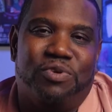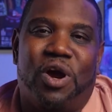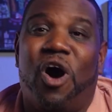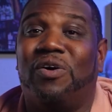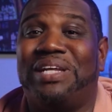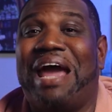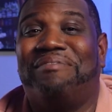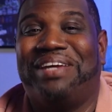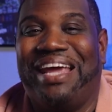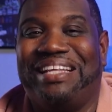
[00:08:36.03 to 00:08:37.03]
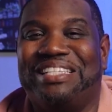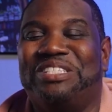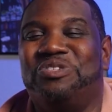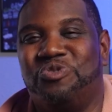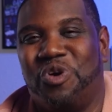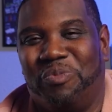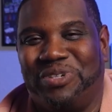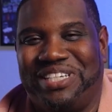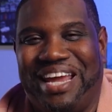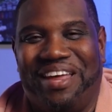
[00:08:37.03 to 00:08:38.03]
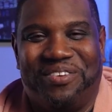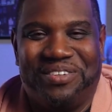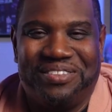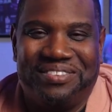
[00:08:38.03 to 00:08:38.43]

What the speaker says: we all navigate this new normal together.